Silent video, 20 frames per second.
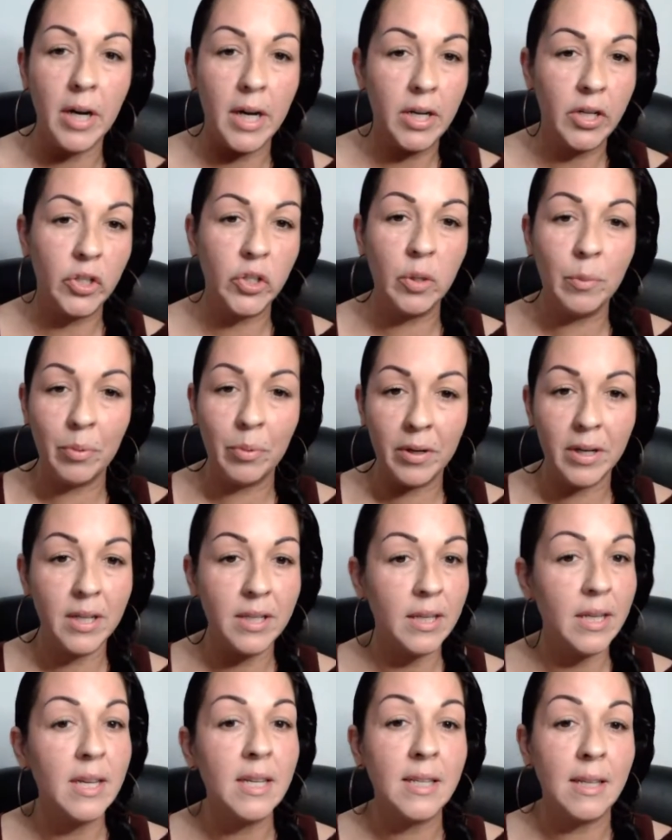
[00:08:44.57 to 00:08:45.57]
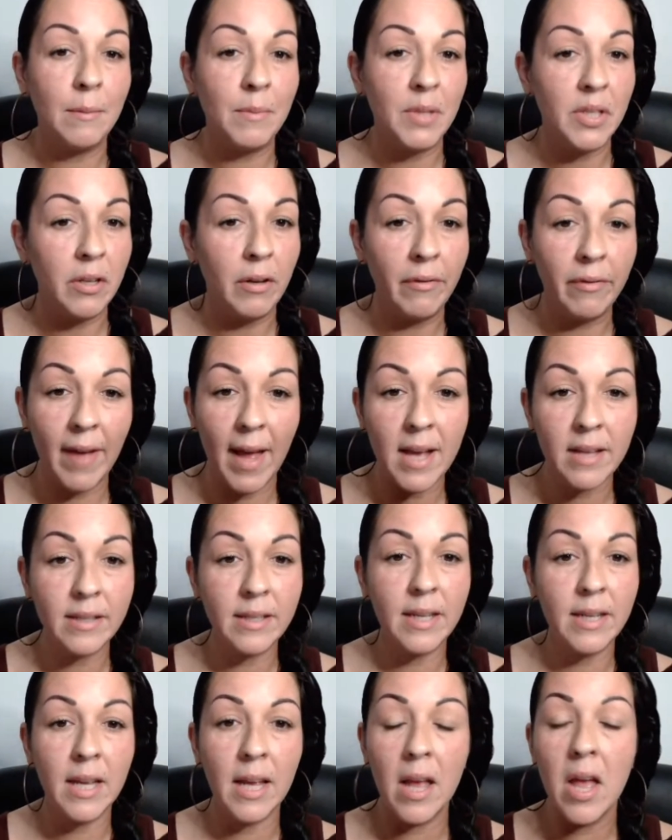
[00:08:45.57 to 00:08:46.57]
and it's super easy because I'm still
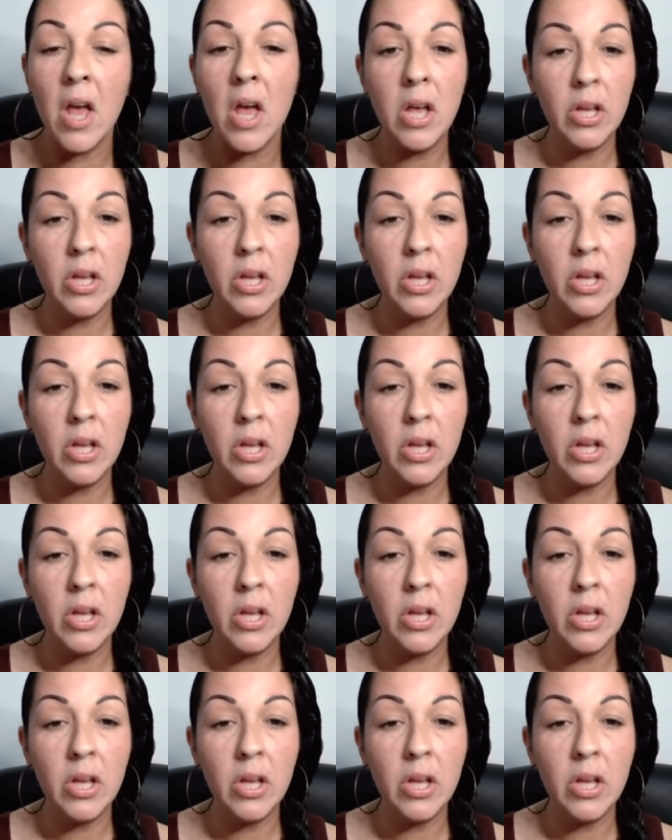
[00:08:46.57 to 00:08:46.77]
fasting,